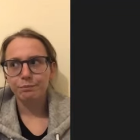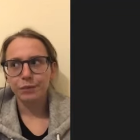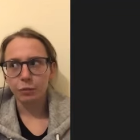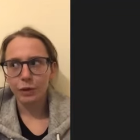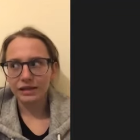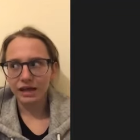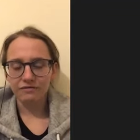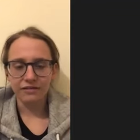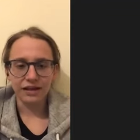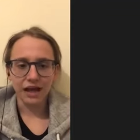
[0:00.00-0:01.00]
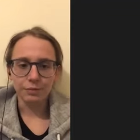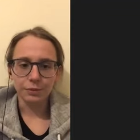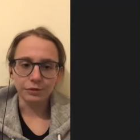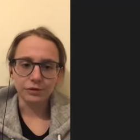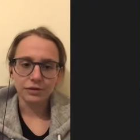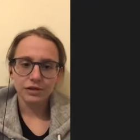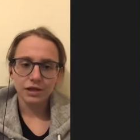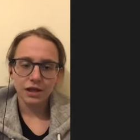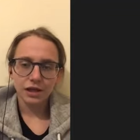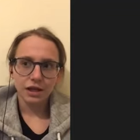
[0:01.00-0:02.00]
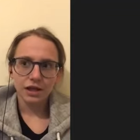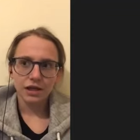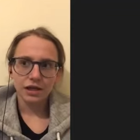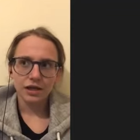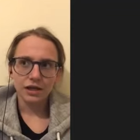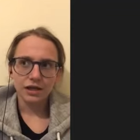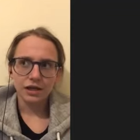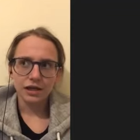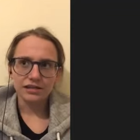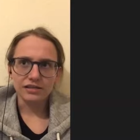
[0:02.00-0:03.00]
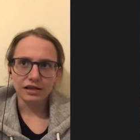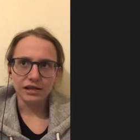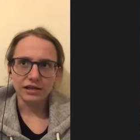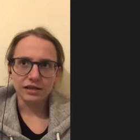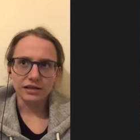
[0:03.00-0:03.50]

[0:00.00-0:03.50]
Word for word: but when that flick happened, it's like